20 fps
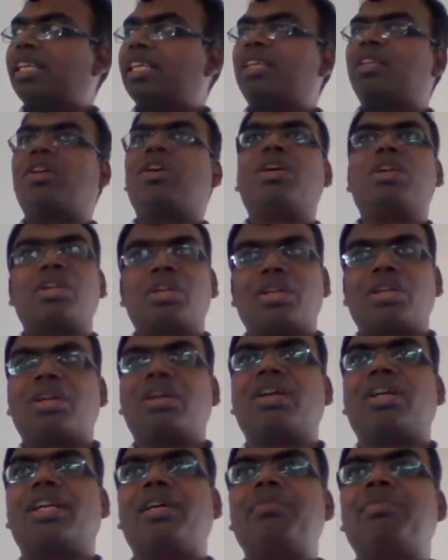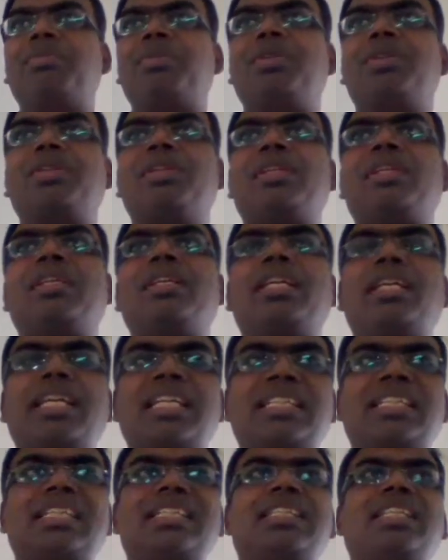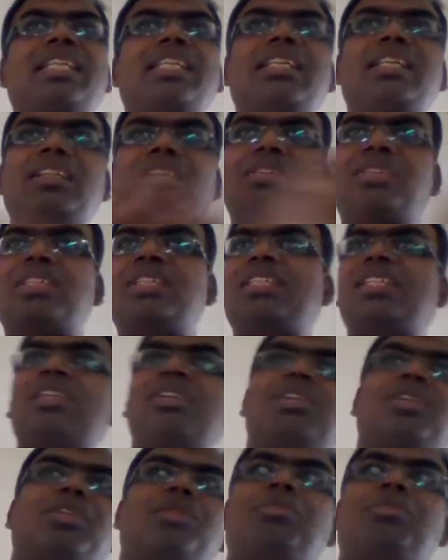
get all clogged up. Essentially, you just